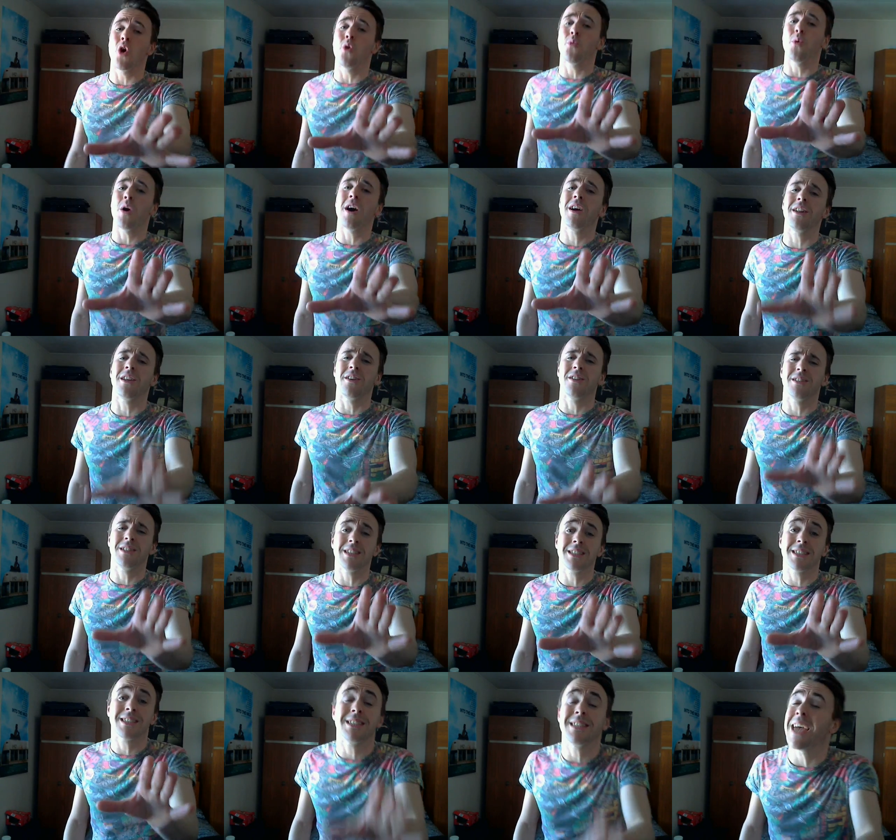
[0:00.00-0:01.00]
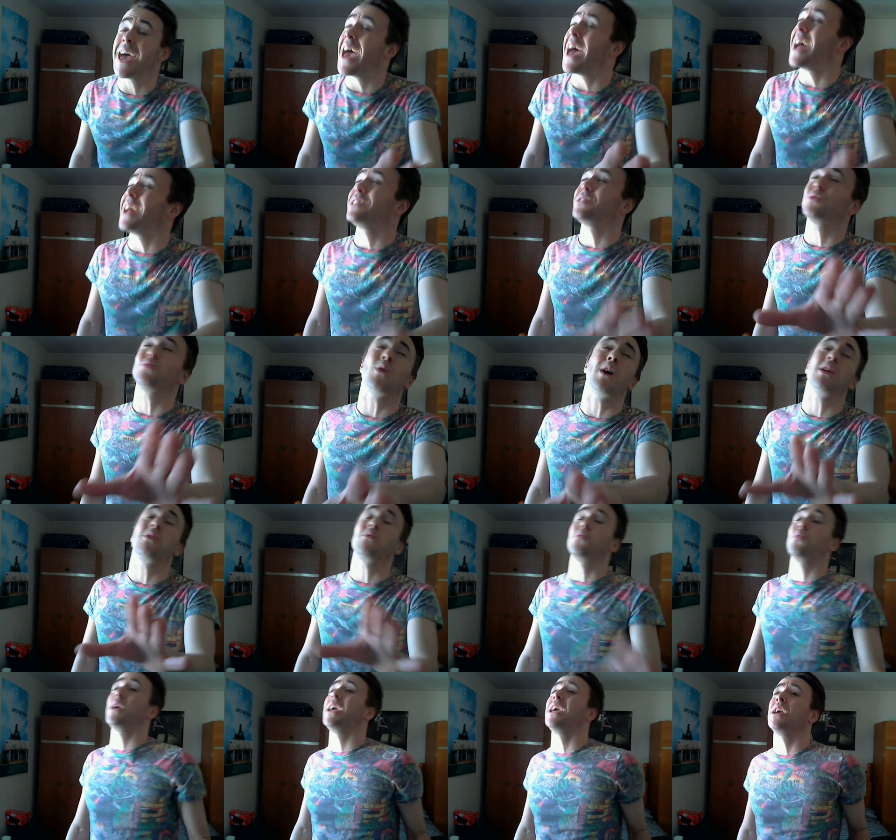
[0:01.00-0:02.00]
no one understands
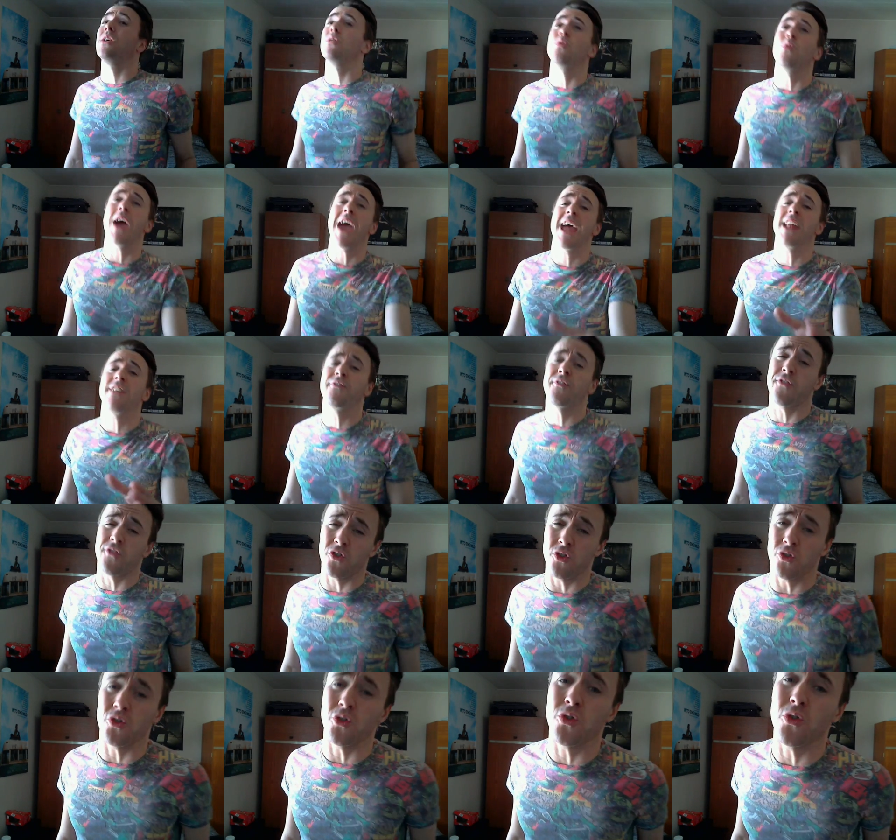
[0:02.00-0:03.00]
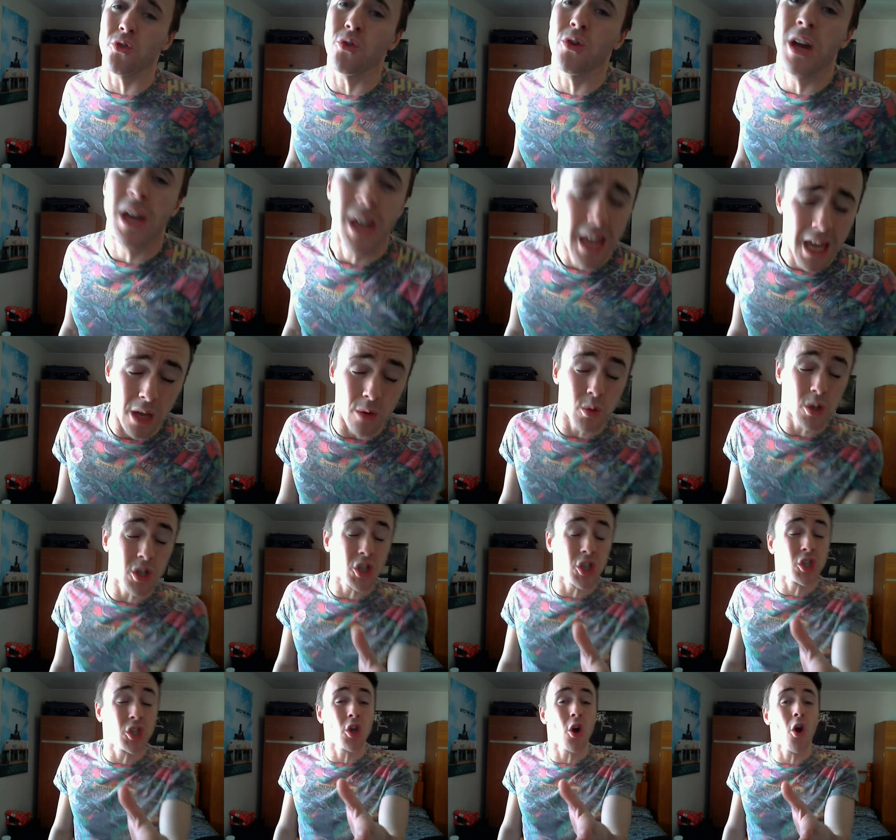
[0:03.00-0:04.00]
what we went through. It was
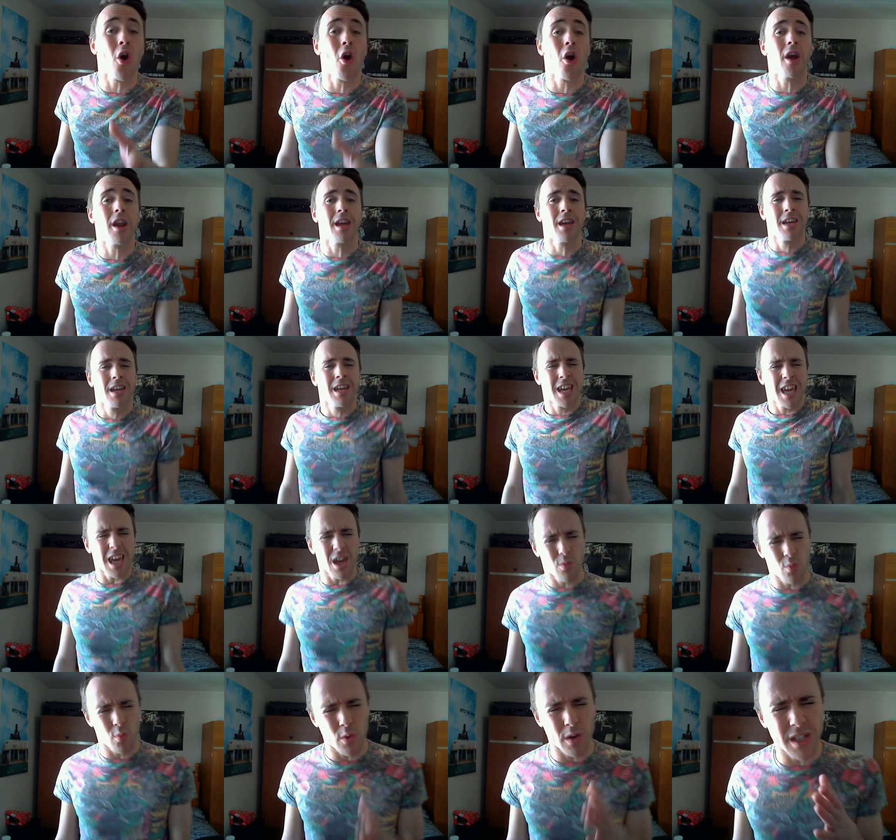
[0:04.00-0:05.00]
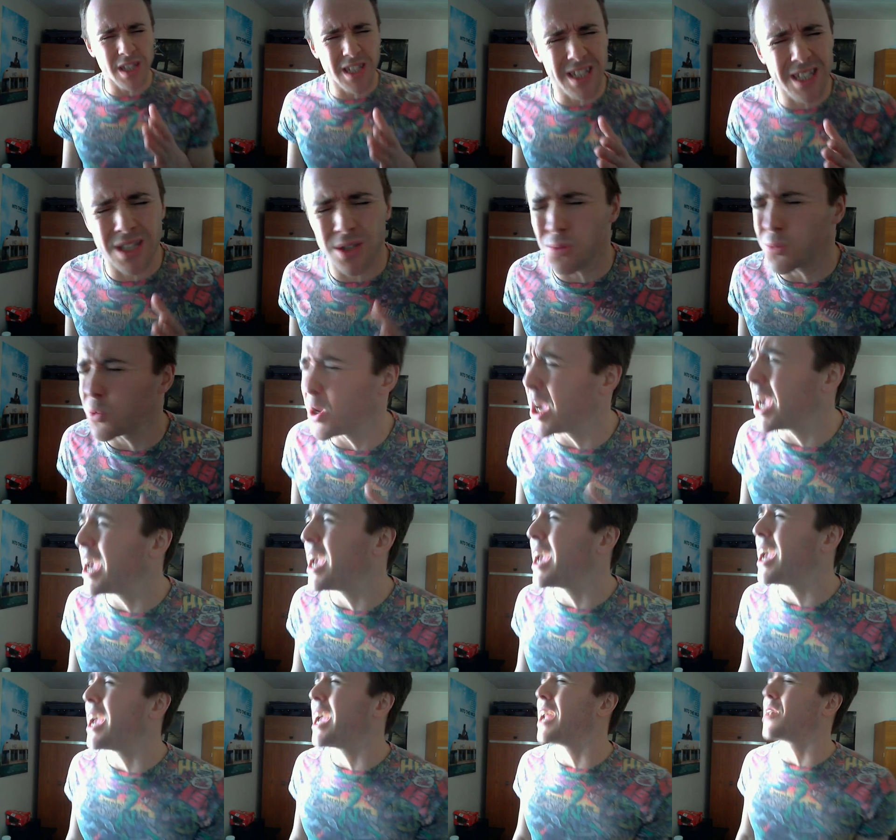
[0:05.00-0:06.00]
short, it was
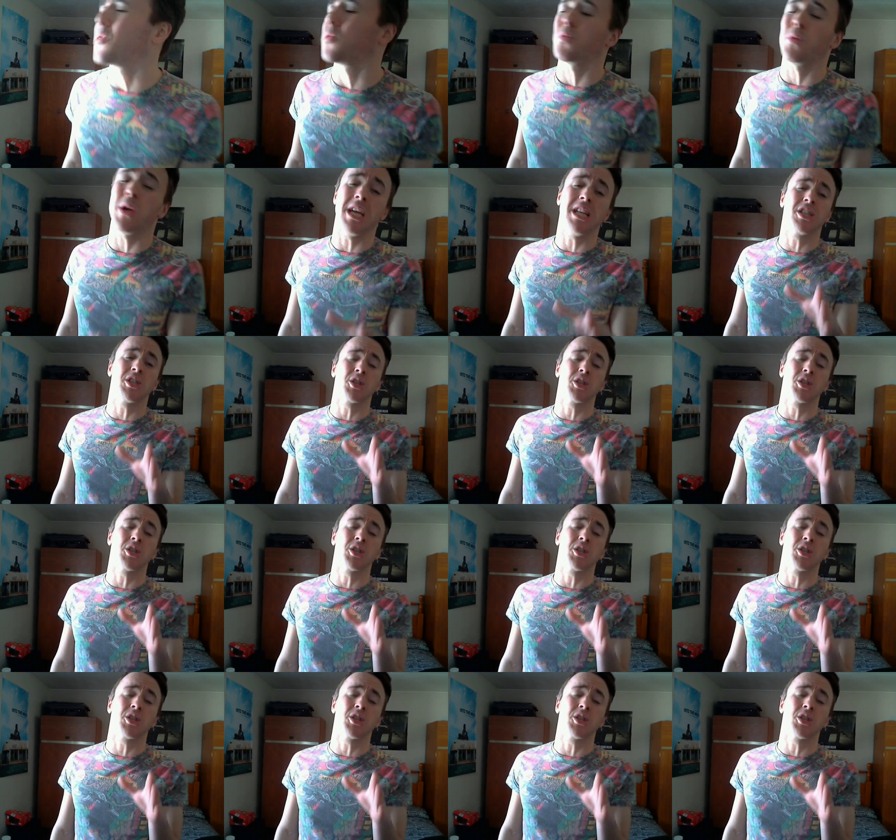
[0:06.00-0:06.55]
sweet, we